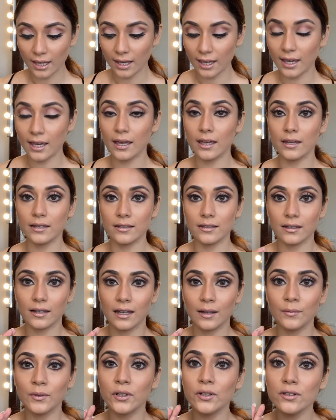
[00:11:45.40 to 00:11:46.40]
And
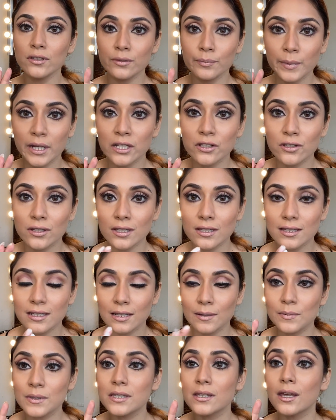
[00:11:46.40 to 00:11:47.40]
I'm going to smudge this
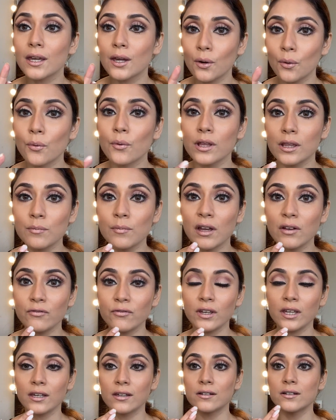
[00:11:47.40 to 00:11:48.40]
lipstick with my
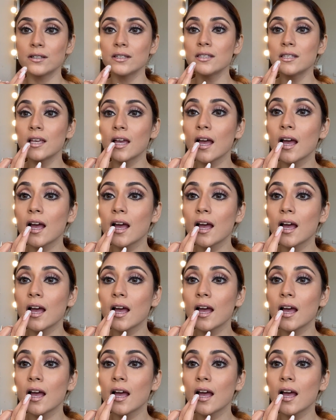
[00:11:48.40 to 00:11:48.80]
fingers.